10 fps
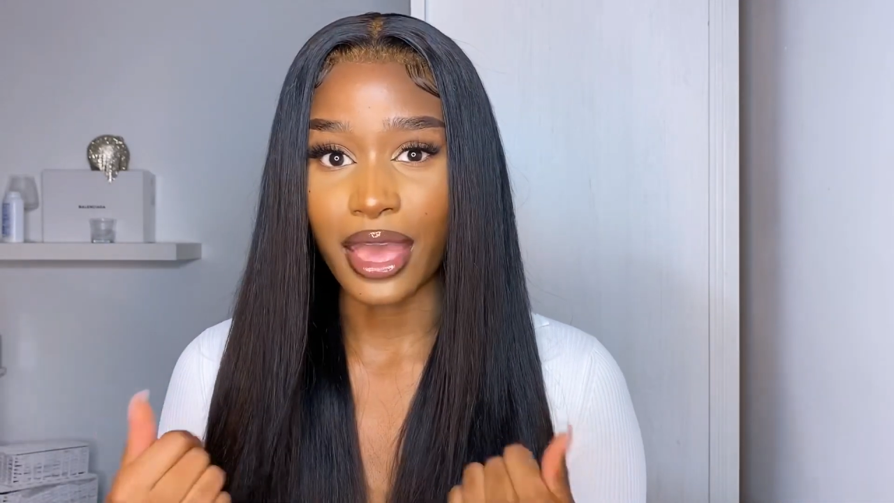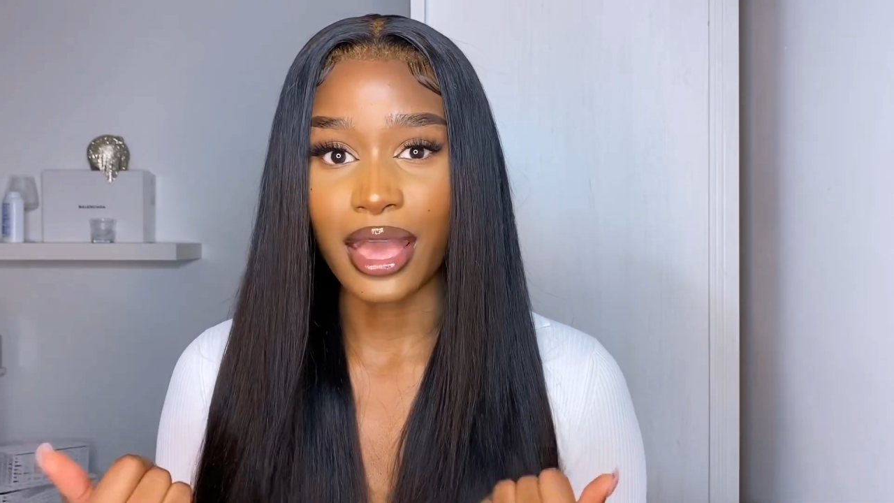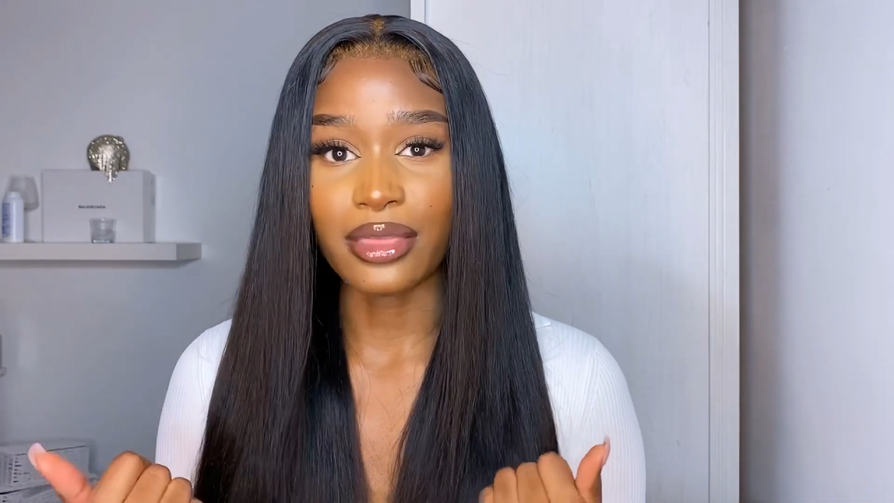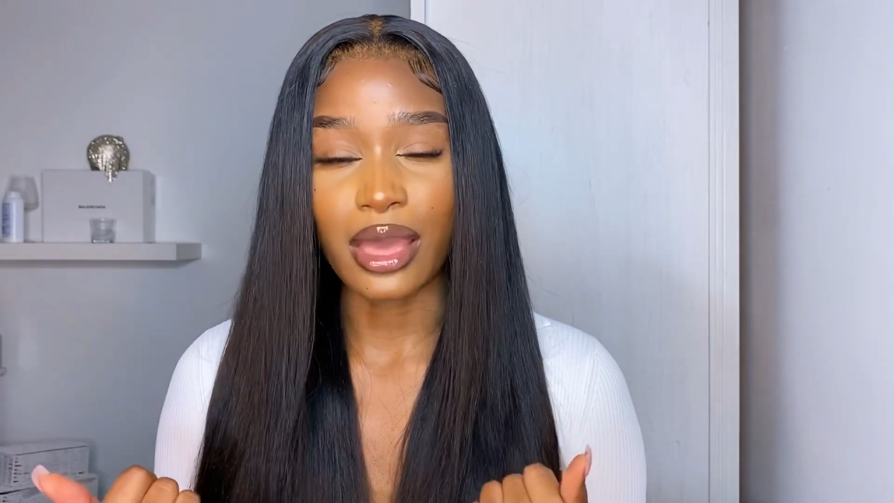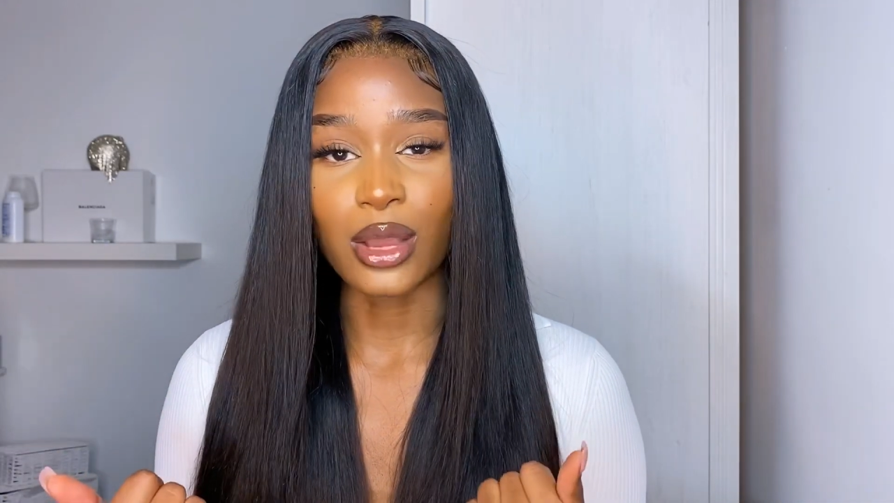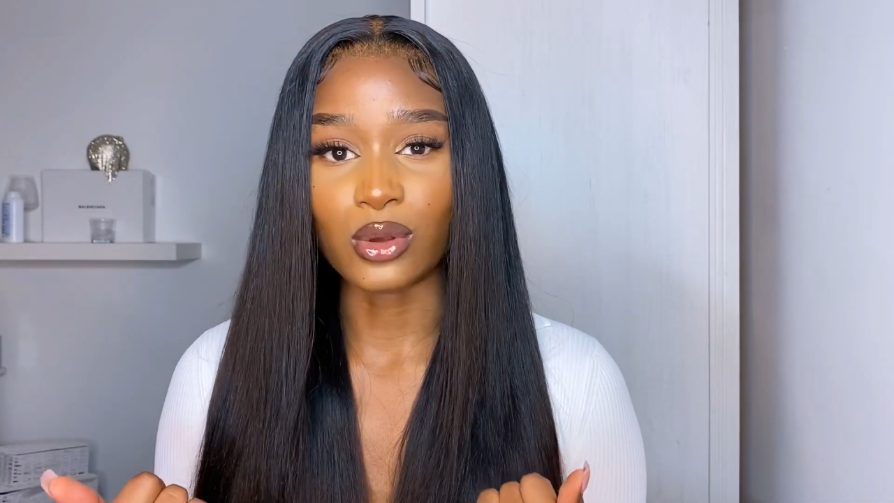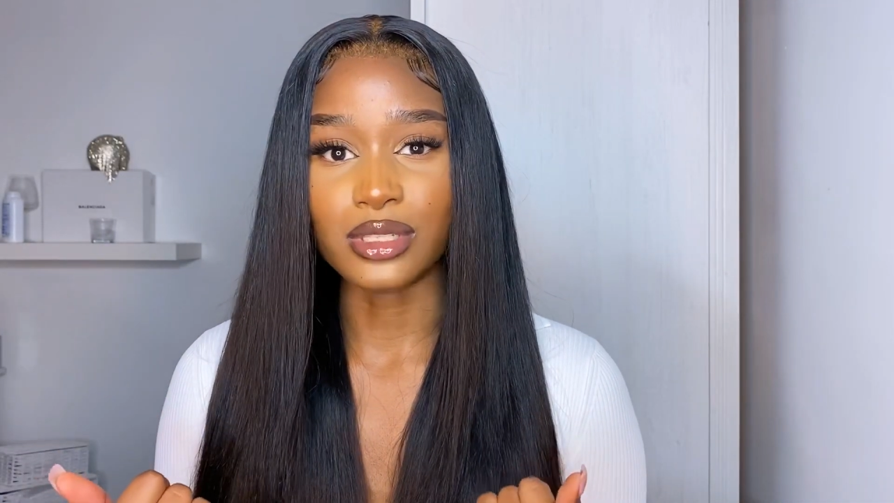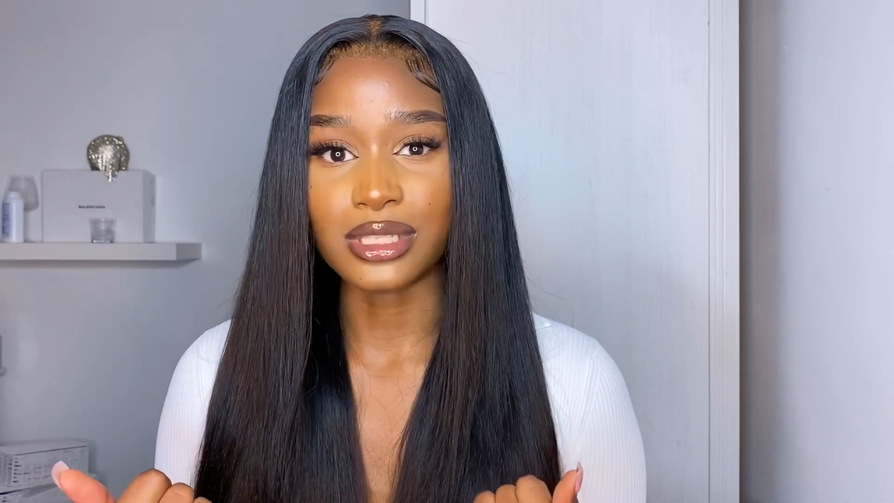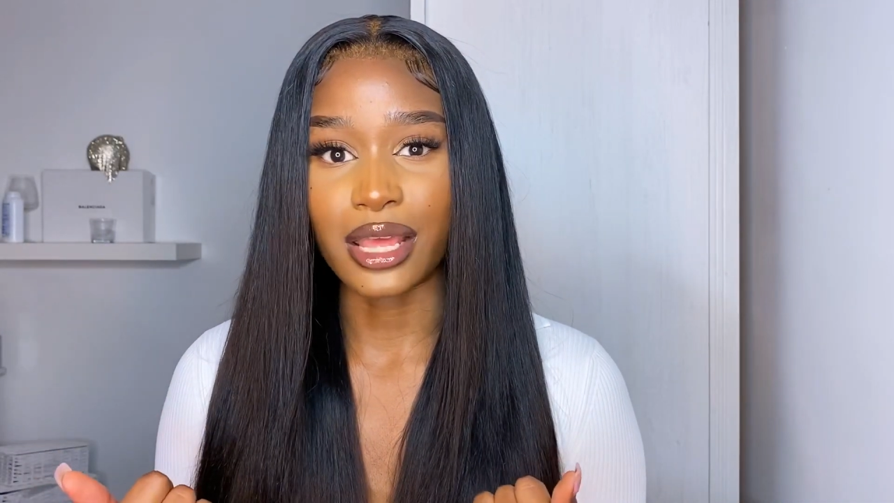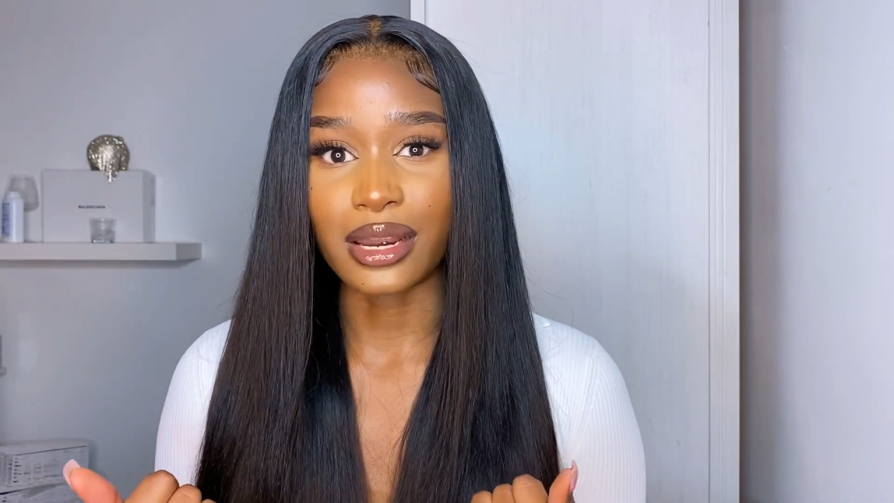hair that I got
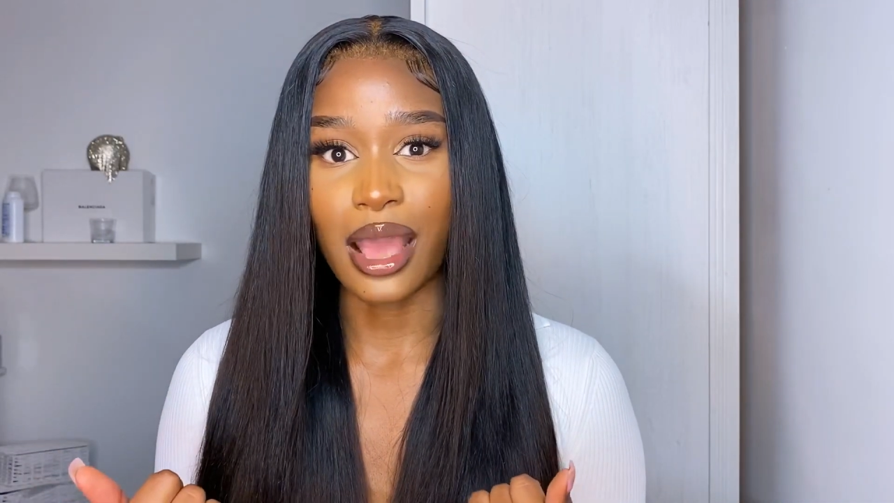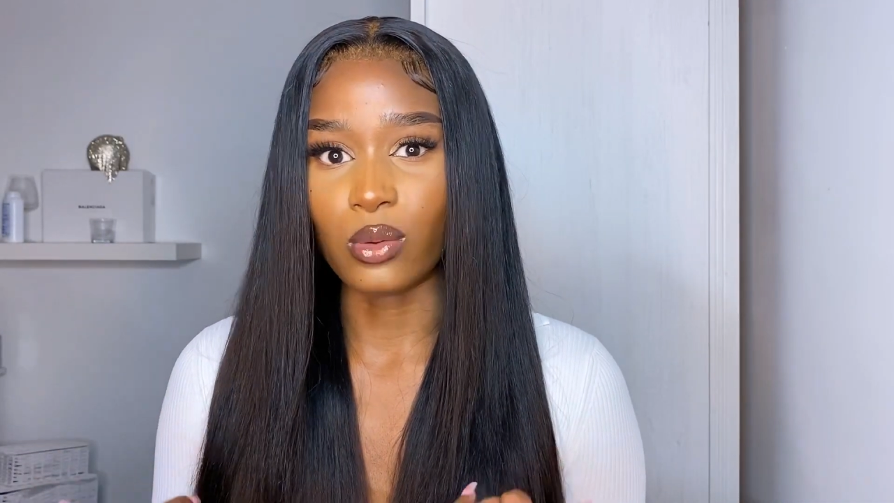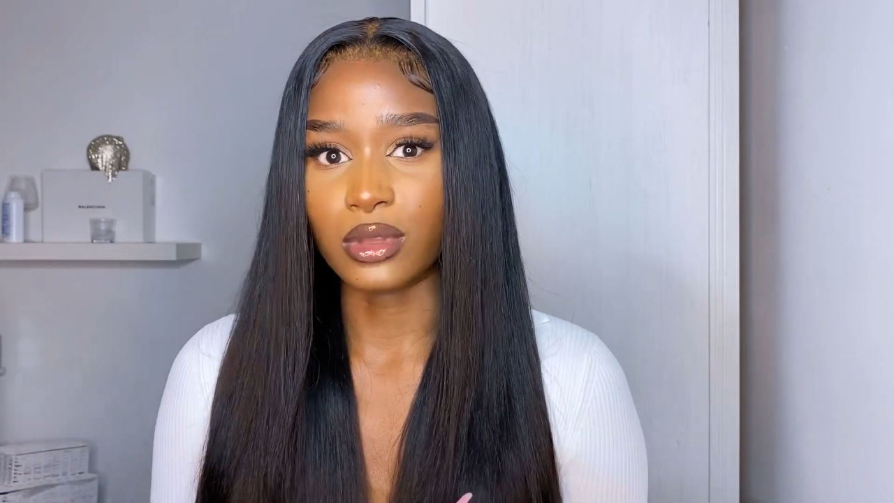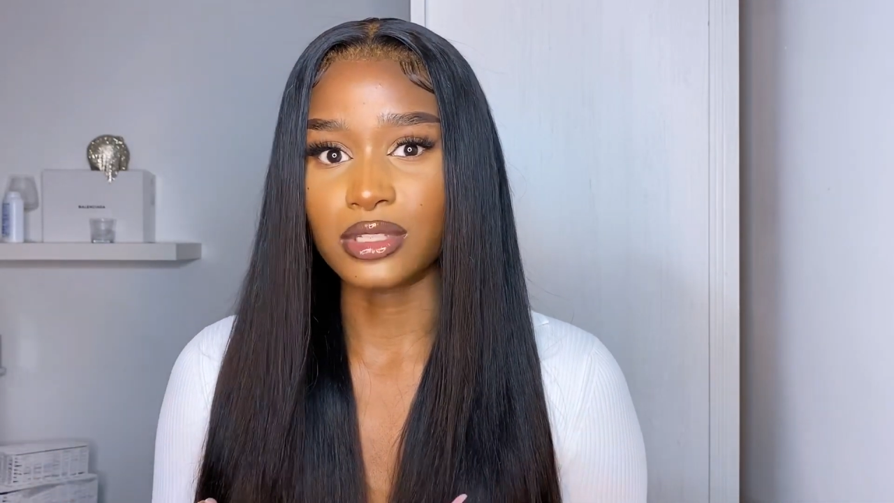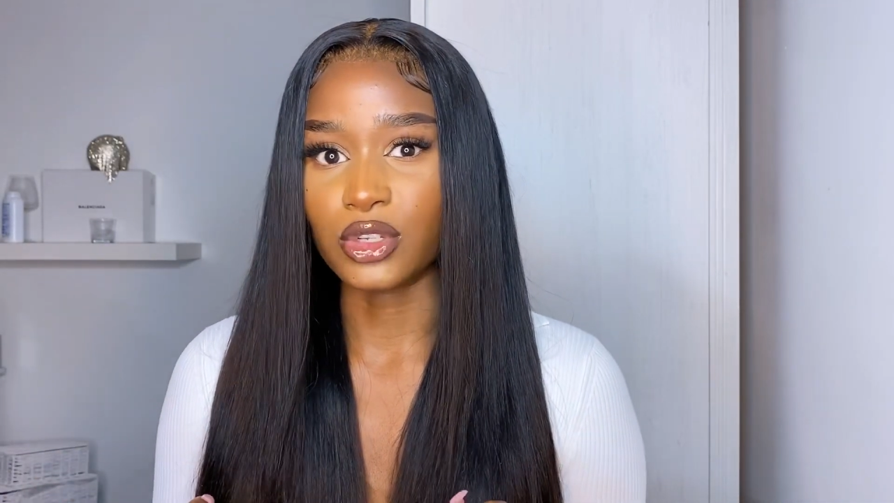sent, I would,